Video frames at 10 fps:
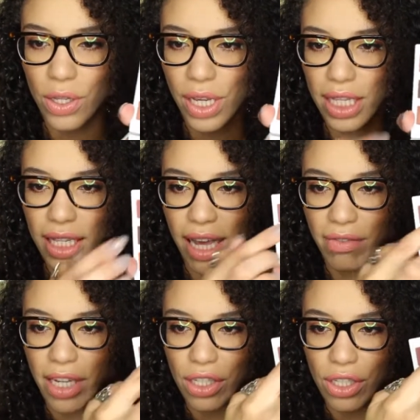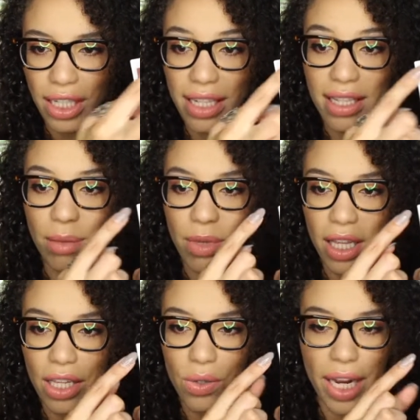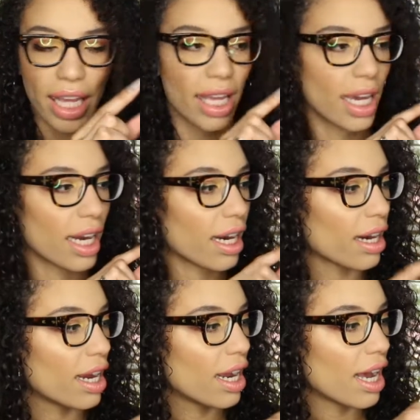As you can see, I've touched into some of these right here.